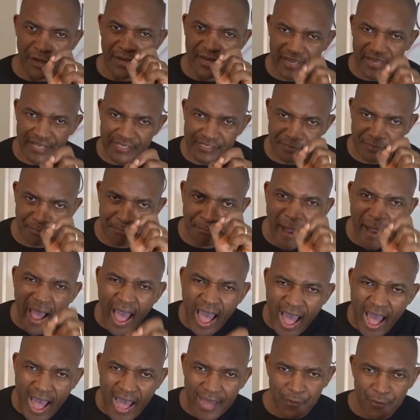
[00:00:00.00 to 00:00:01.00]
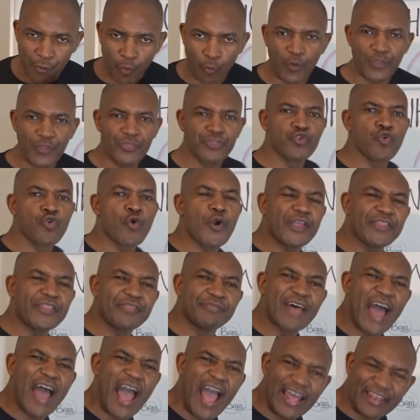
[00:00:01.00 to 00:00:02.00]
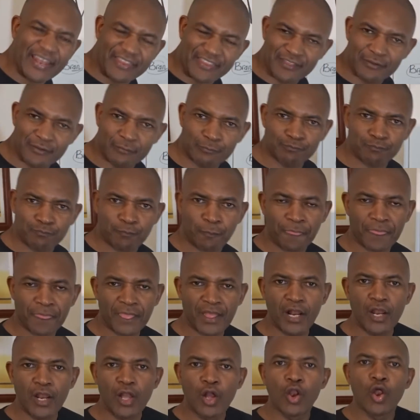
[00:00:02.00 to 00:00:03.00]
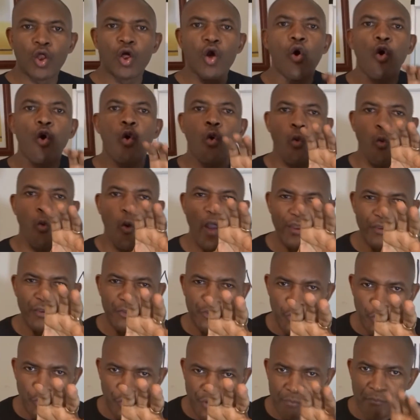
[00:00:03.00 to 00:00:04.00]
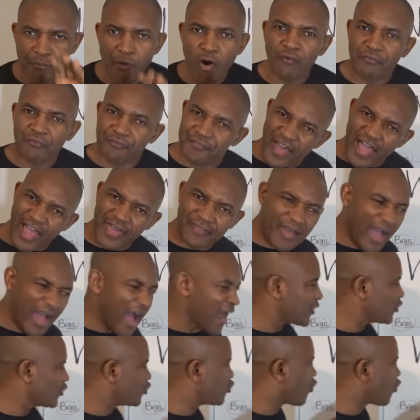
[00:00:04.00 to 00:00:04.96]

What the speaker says: is bad with doing that? When you remove that and